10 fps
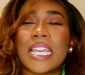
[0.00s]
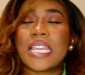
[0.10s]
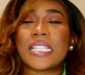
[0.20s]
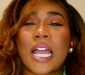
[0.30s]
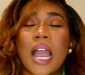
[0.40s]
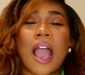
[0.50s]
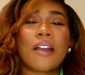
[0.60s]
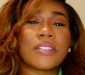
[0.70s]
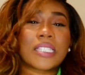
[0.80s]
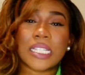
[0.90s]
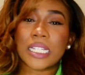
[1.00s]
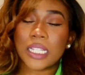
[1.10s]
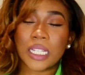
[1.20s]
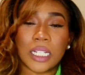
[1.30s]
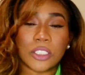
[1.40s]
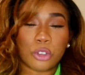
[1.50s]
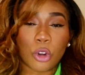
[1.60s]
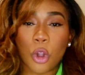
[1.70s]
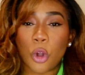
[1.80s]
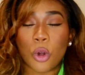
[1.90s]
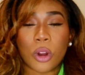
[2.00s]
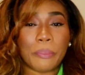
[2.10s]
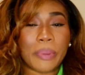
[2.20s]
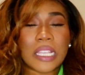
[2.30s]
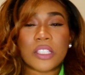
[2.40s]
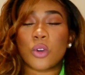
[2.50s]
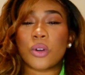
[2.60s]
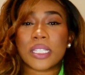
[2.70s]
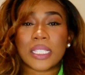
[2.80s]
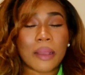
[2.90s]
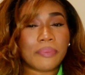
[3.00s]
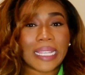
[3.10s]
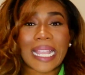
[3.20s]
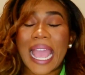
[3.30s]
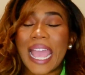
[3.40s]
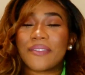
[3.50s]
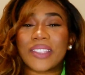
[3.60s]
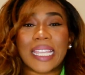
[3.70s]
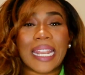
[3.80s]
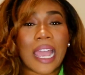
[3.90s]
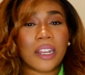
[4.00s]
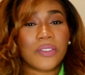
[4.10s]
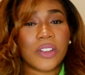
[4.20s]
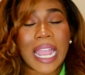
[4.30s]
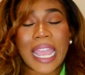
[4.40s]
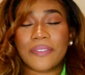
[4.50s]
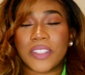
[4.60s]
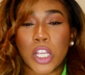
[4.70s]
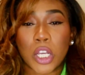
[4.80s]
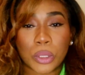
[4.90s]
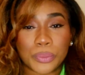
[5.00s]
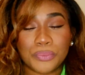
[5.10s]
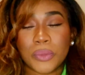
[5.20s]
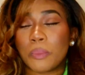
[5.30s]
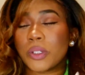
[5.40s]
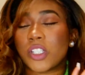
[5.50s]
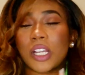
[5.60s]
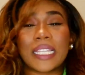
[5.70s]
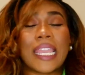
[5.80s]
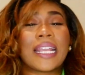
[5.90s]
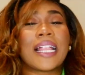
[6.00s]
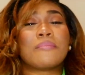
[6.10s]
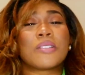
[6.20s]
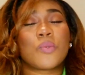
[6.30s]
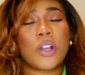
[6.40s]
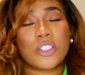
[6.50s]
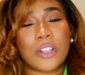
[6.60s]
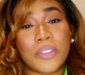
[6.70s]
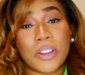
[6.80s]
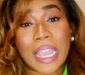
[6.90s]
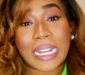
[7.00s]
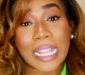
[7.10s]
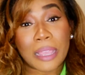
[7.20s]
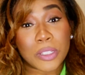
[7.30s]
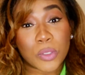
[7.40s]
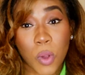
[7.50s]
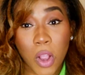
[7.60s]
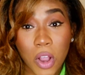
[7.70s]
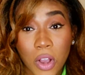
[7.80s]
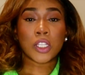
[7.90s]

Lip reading: He's obviously a troll or a beast or something. I have to get out of here. I have to go. But Charlotte can't climb this wall. She's trying to figure out how to climb this wall.